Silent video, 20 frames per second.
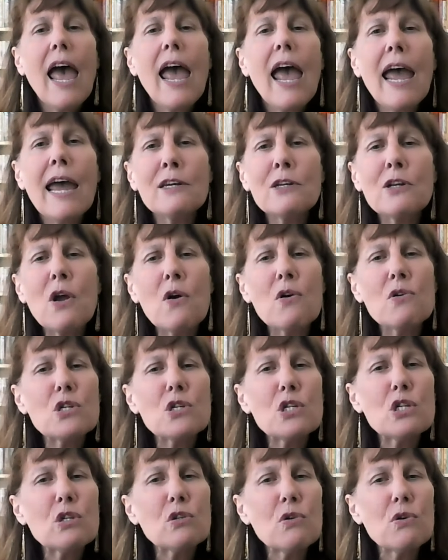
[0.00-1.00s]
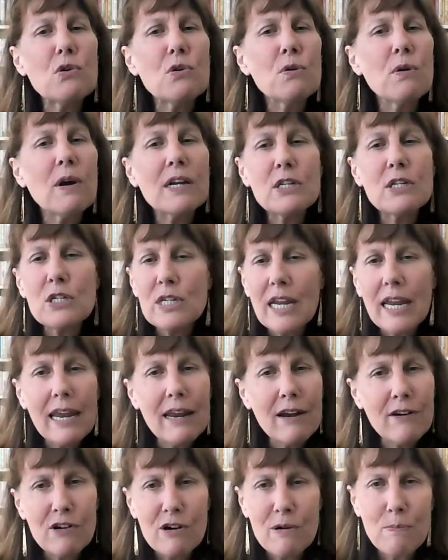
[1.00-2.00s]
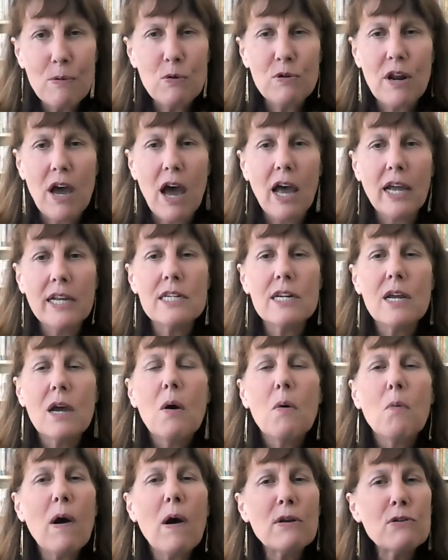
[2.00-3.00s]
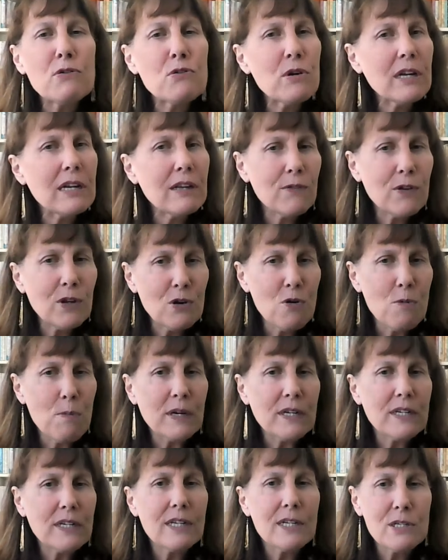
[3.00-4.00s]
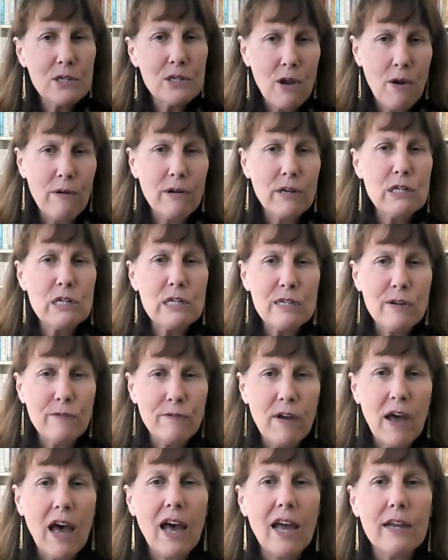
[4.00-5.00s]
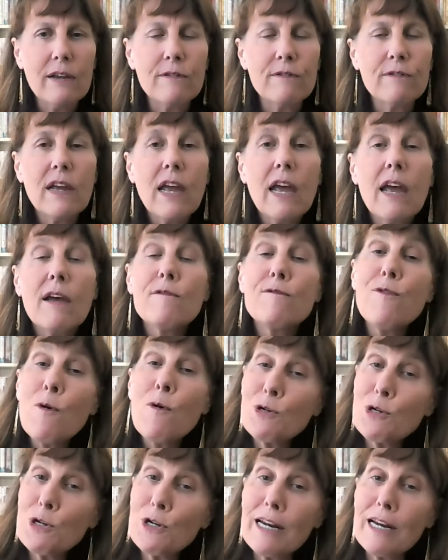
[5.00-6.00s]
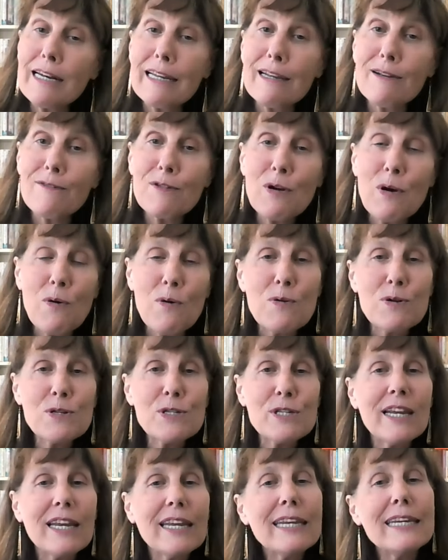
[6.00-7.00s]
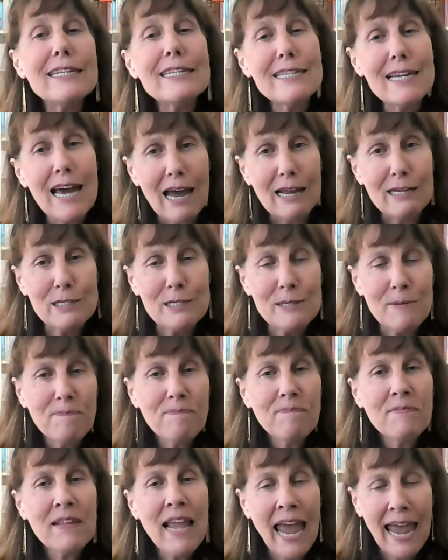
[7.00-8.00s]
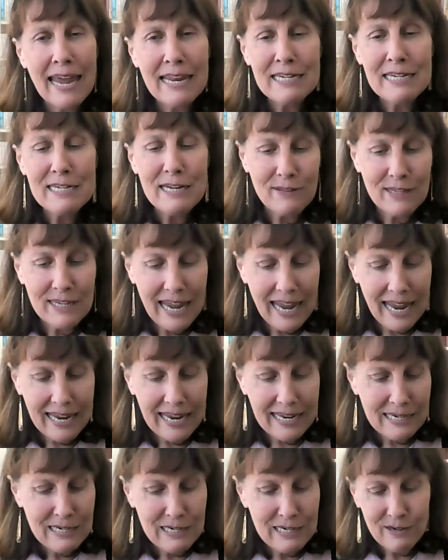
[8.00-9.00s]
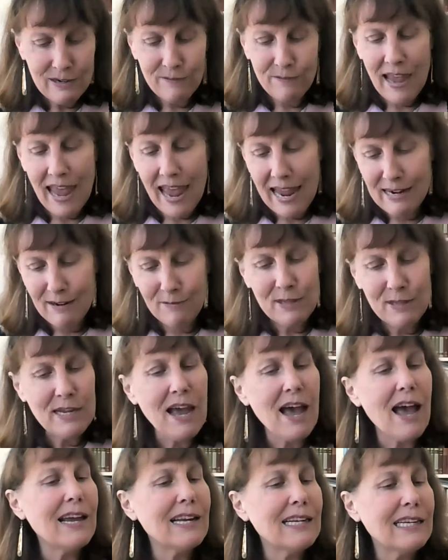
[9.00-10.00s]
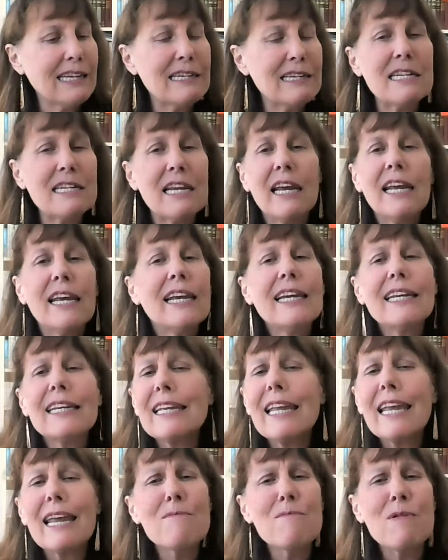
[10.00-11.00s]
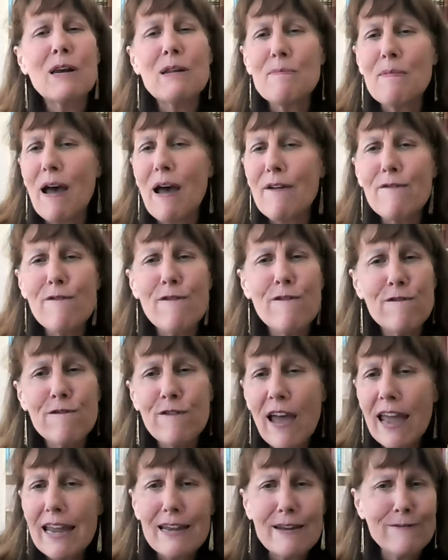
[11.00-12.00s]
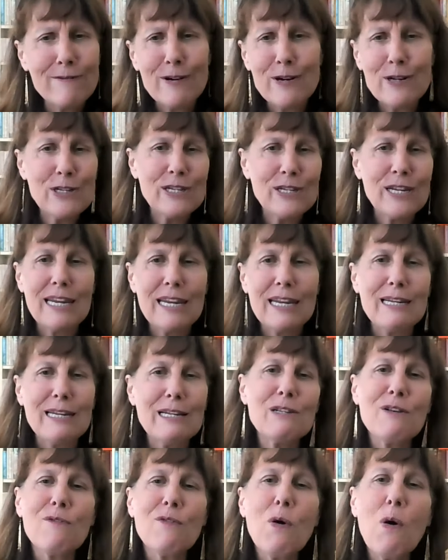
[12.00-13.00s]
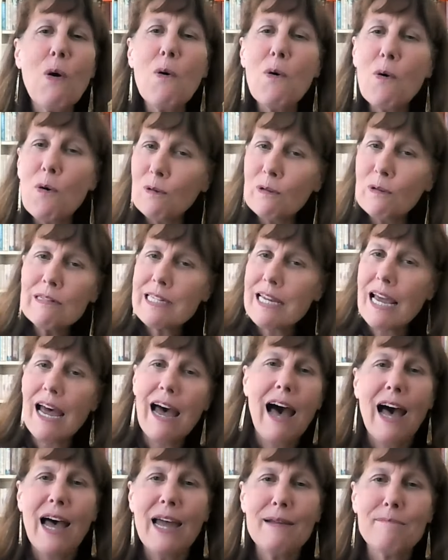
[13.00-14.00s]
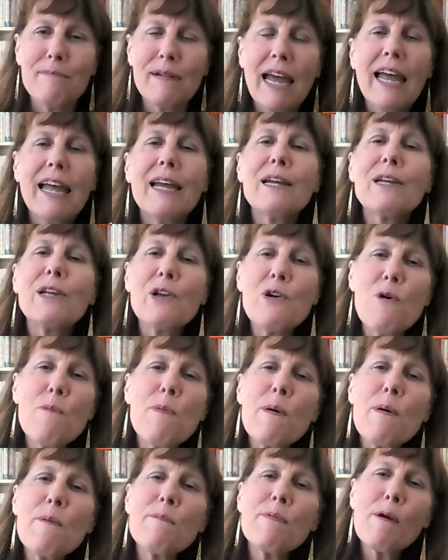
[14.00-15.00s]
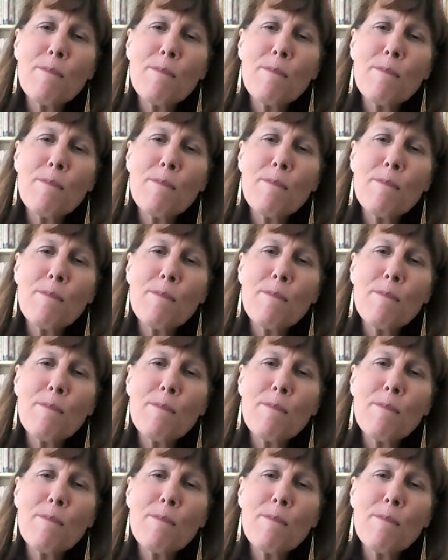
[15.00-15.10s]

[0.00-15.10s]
Anne goes through a terrible night, wondering if Gilbert is going to survive. Fortunately, of course, he does. And at the end of Anne of the Island, and again, one of my favorite scenes of all time, Gilbert